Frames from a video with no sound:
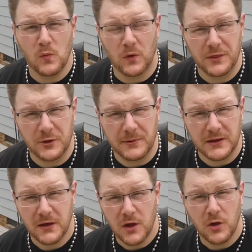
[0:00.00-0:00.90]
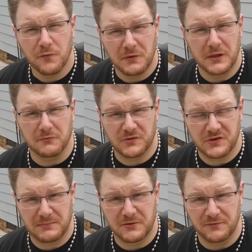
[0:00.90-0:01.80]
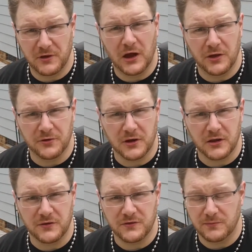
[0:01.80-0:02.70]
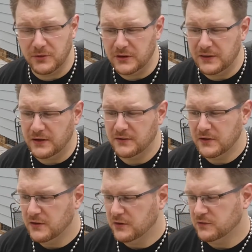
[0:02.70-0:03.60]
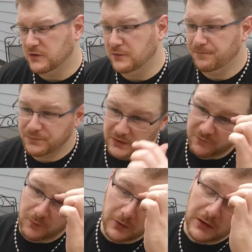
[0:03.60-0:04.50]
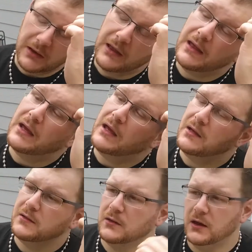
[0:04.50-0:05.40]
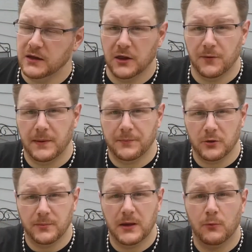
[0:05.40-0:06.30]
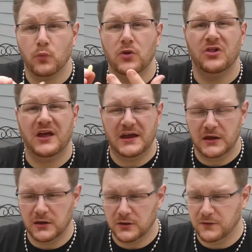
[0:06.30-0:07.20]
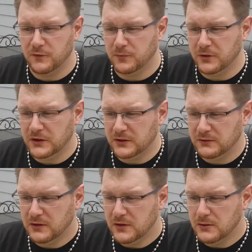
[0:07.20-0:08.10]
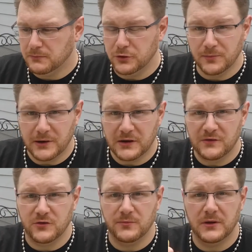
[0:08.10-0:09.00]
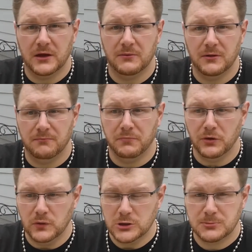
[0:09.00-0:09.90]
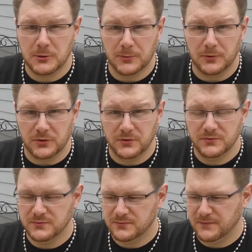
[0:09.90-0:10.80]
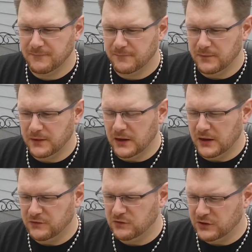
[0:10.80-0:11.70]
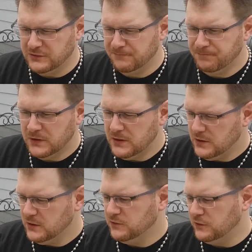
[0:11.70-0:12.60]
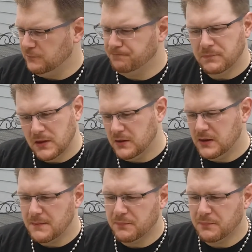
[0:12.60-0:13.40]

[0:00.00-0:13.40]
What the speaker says: one that'll be really receptive to other colors you put in there. So if you put in a yellow pepper, it'll become a real light yellow. If you put in blueberries, it'll become a bluish purple sauce. So yeah,